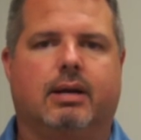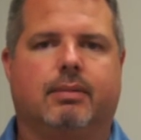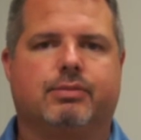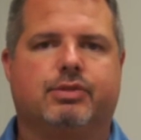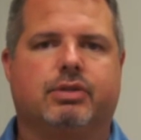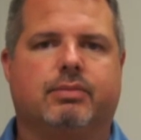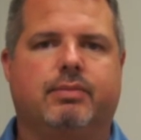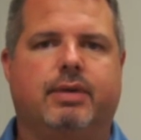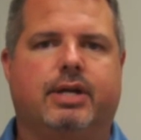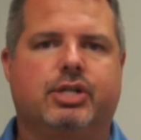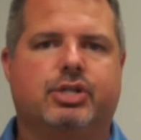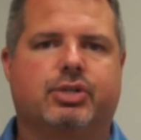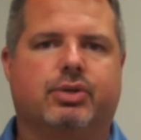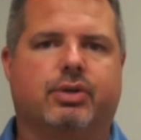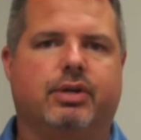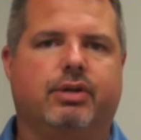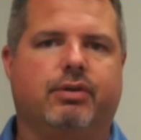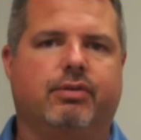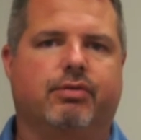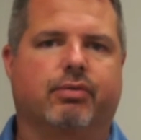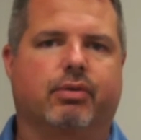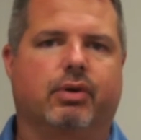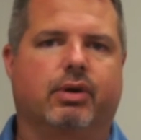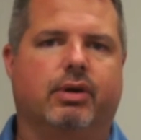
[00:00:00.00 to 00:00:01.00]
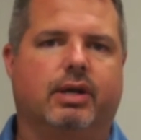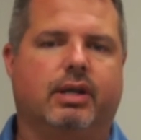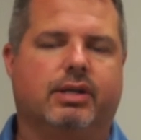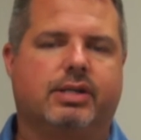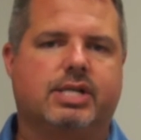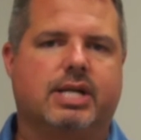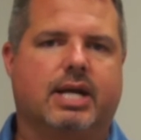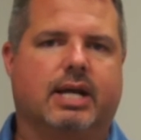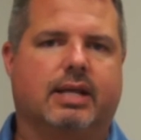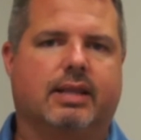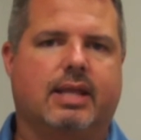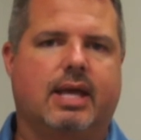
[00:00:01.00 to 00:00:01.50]
So make sure you've really
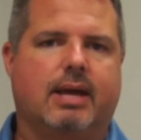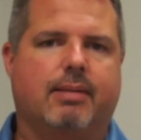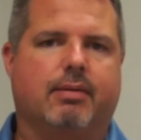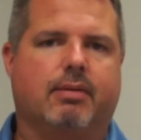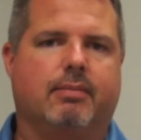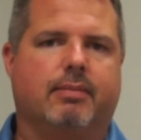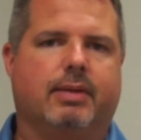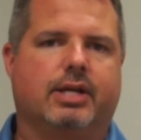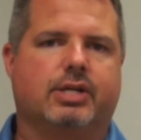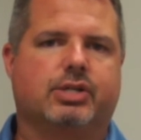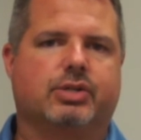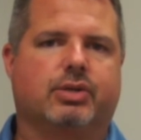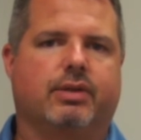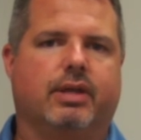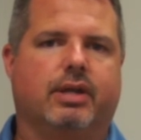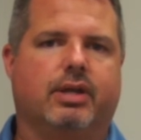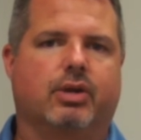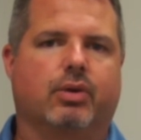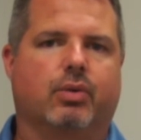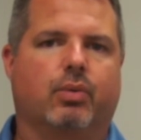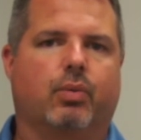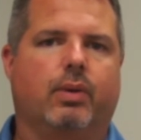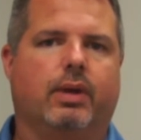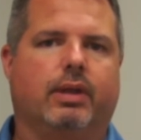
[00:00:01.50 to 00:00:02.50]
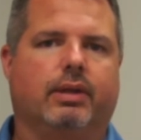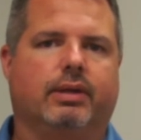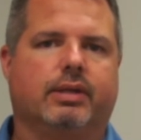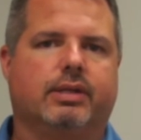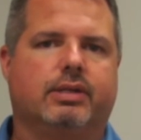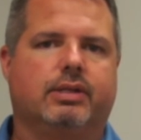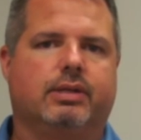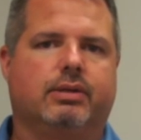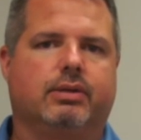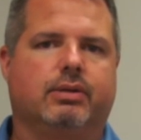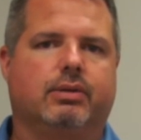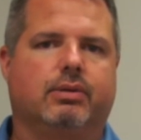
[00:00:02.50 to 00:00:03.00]
checked them and make sure that you're willing
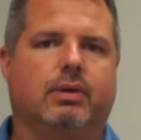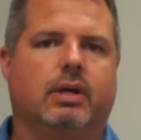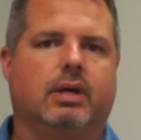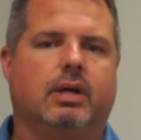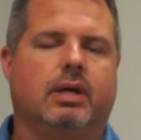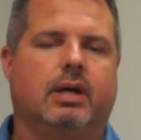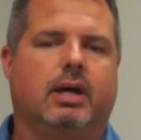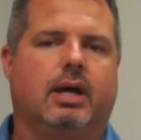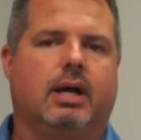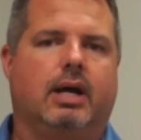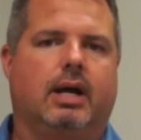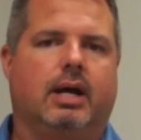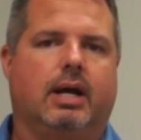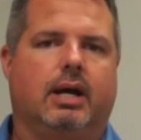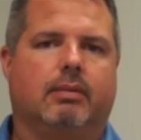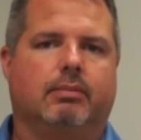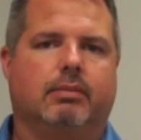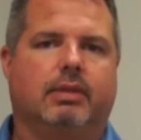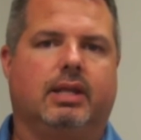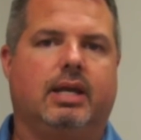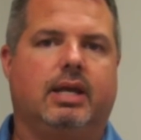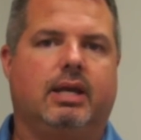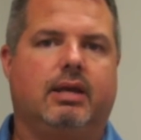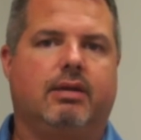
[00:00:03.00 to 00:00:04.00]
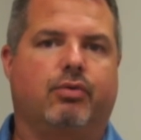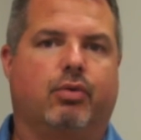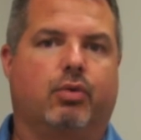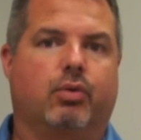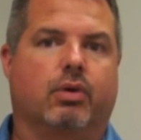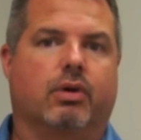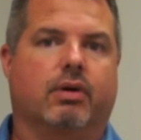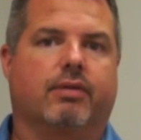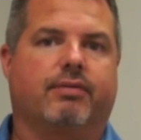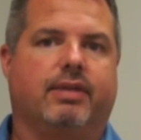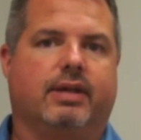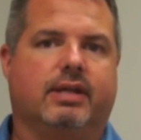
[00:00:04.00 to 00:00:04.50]
to leave,
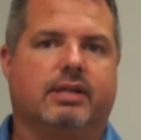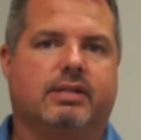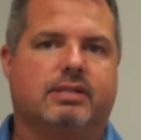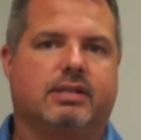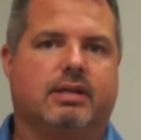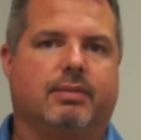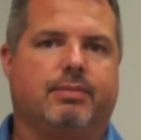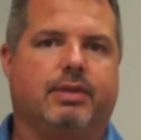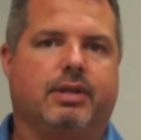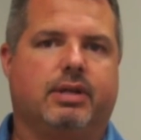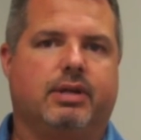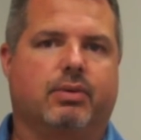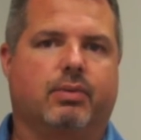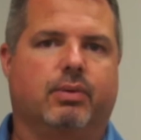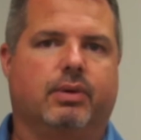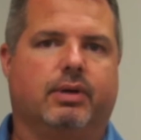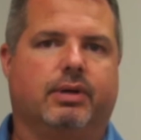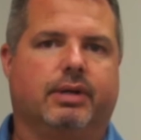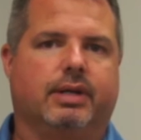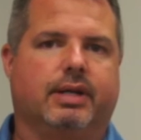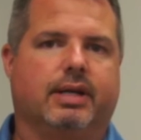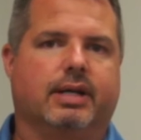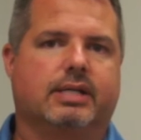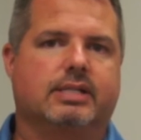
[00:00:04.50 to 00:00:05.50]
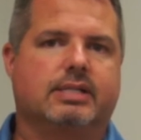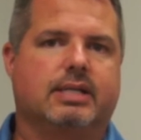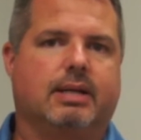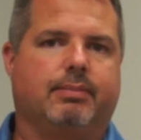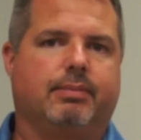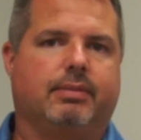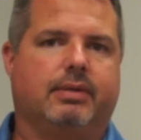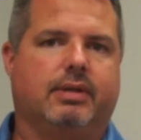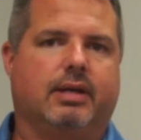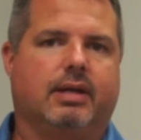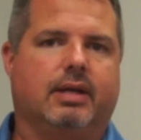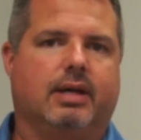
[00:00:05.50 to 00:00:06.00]
or if that's something you're willing to
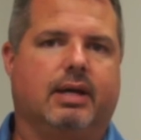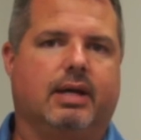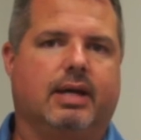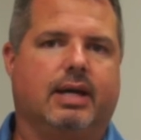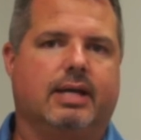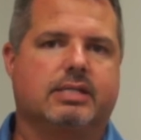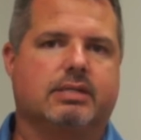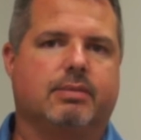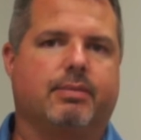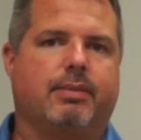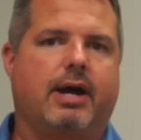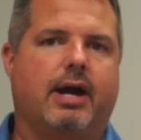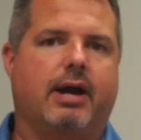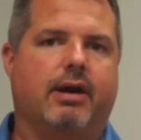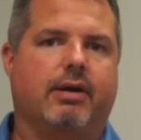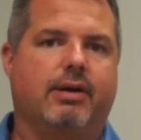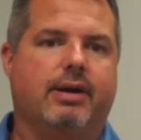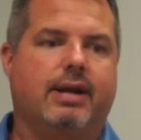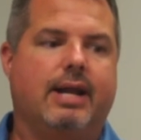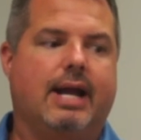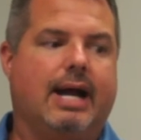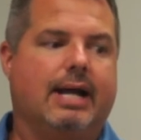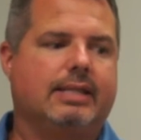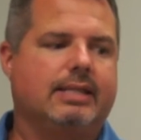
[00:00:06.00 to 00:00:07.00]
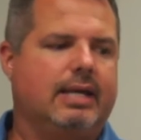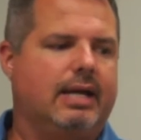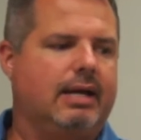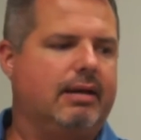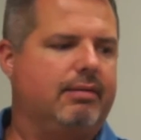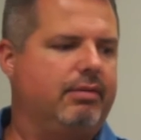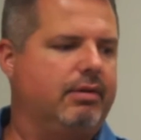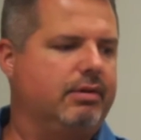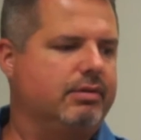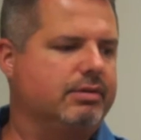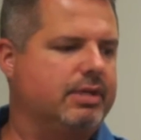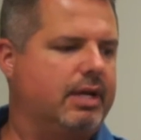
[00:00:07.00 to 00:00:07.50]
accept as a buyer, not to
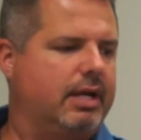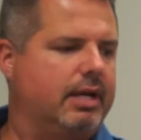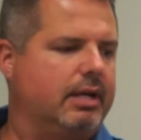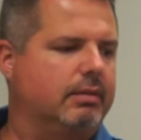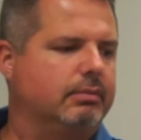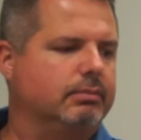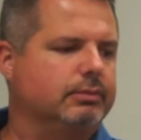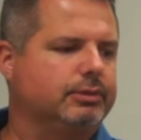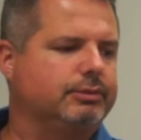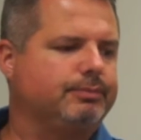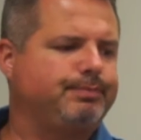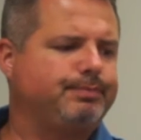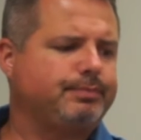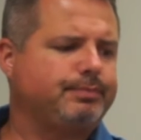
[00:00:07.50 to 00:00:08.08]
have those items.